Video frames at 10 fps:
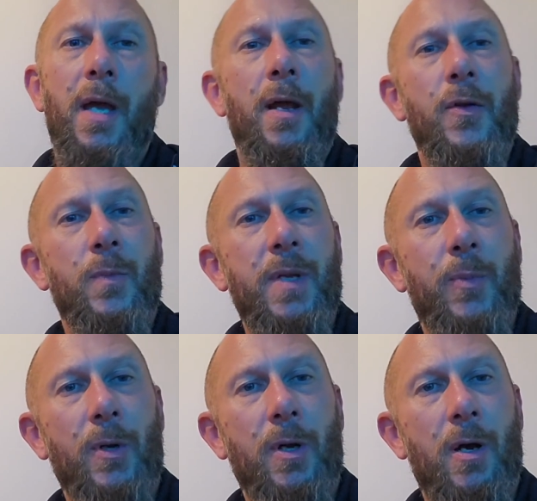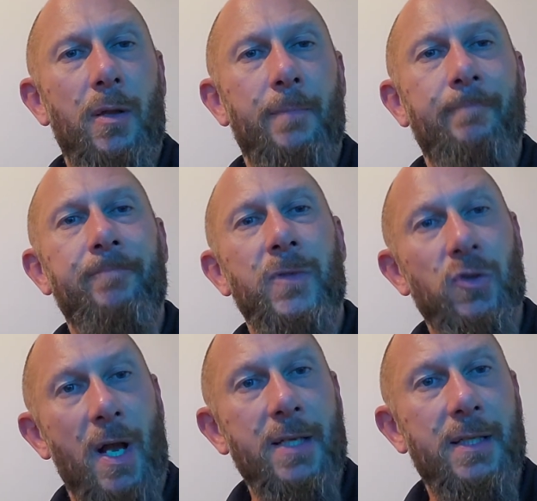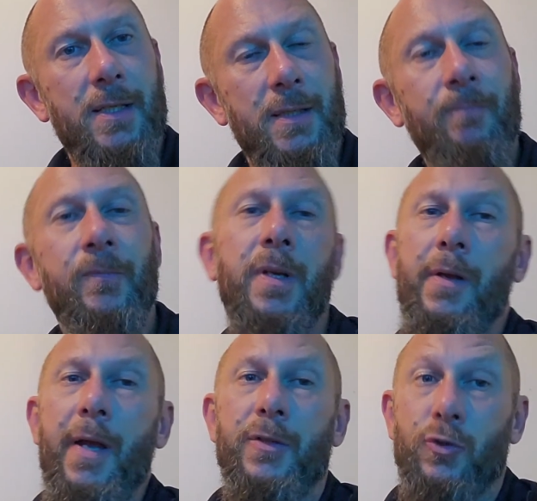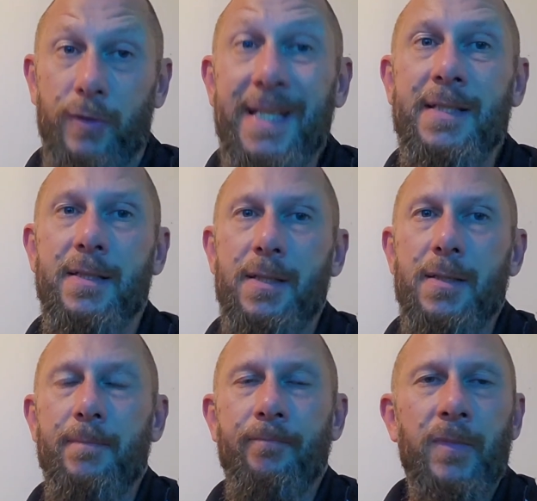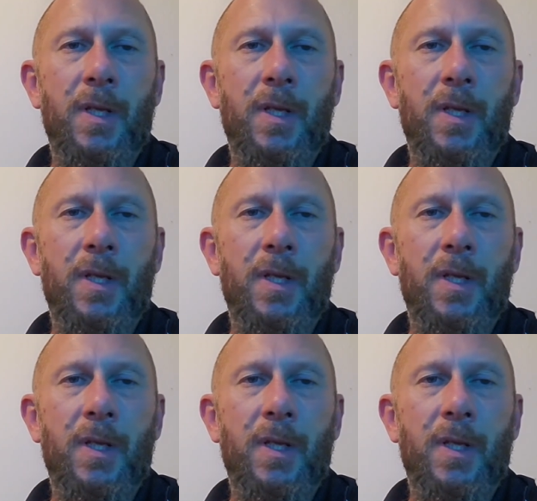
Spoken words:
And other people call them dry season and green season.